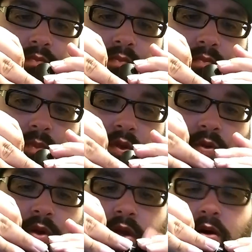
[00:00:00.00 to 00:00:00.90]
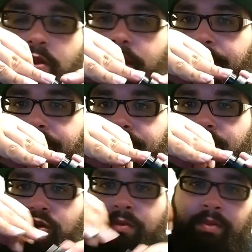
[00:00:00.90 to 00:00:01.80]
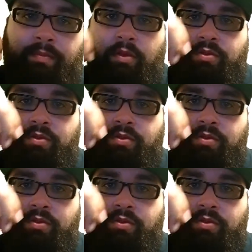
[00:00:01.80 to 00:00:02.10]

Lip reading: what do you call that? Drip tip goes in.